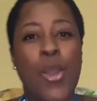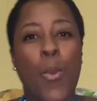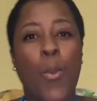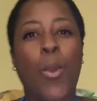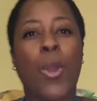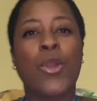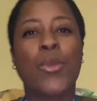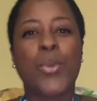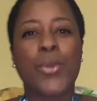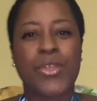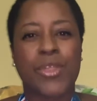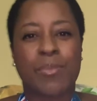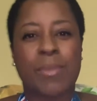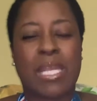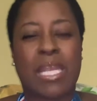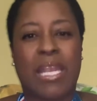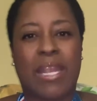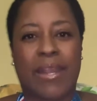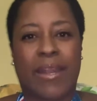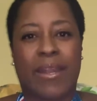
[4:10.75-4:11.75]
Work with
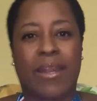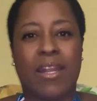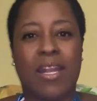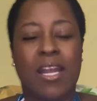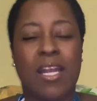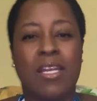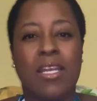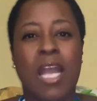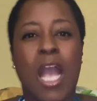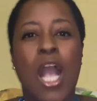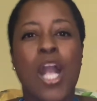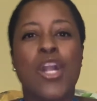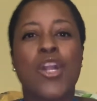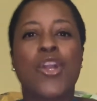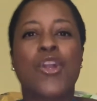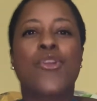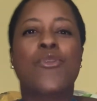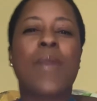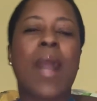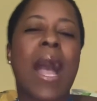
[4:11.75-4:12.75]
me here.
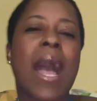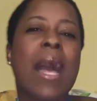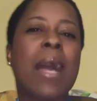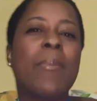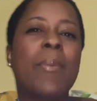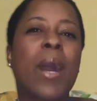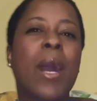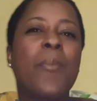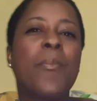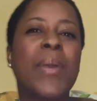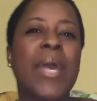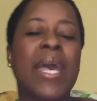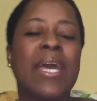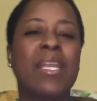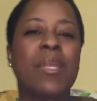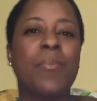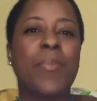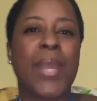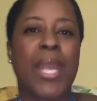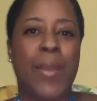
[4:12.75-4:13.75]
Grab a
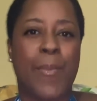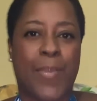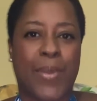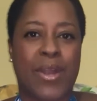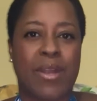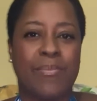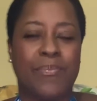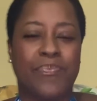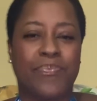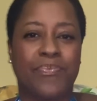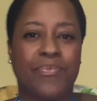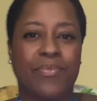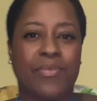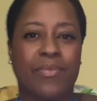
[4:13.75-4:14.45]
pen and paper.